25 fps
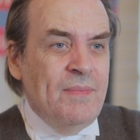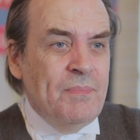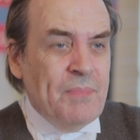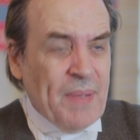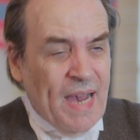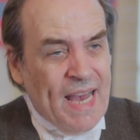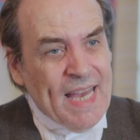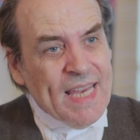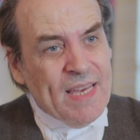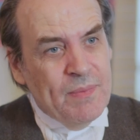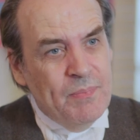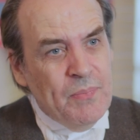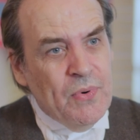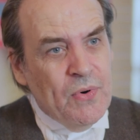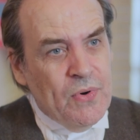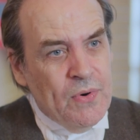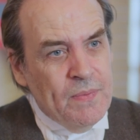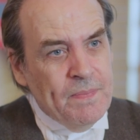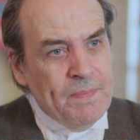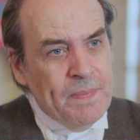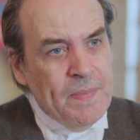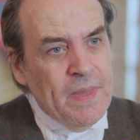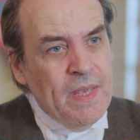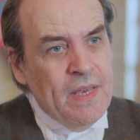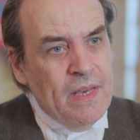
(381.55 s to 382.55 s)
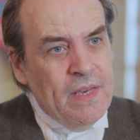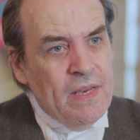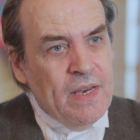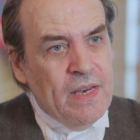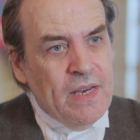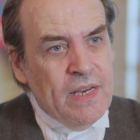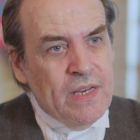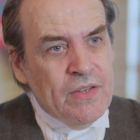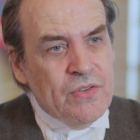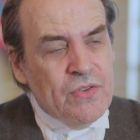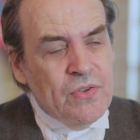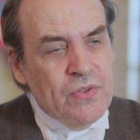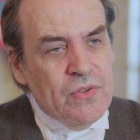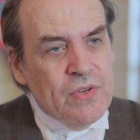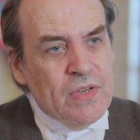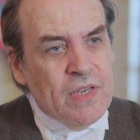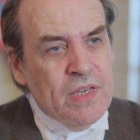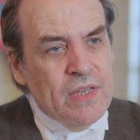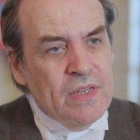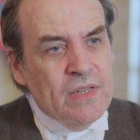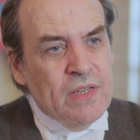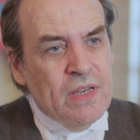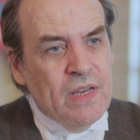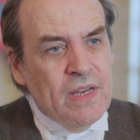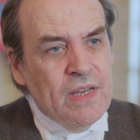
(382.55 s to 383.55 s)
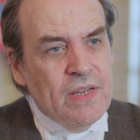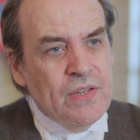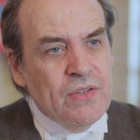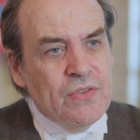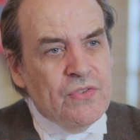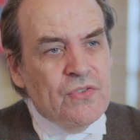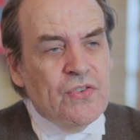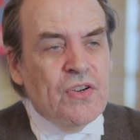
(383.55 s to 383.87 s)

backbone to look at